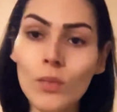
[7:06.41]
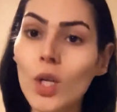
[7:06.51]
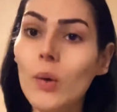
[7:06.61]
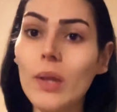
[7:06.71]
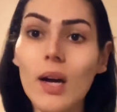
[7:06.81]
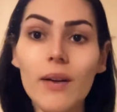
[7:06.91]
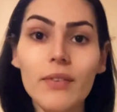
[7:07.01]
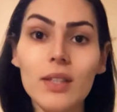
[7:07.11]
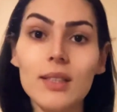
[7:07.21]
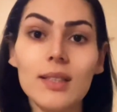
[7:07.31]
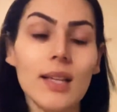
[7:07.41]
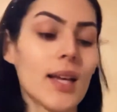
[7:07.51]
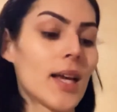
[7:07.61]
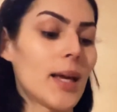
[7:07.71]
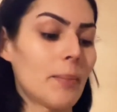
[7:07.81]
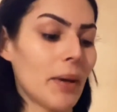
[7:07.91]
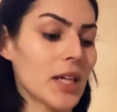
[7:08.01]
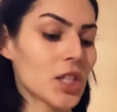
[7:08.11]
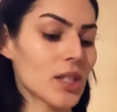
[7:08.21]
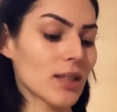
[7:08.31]
go with confidence and
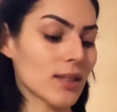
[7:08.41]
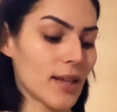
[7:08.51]
patience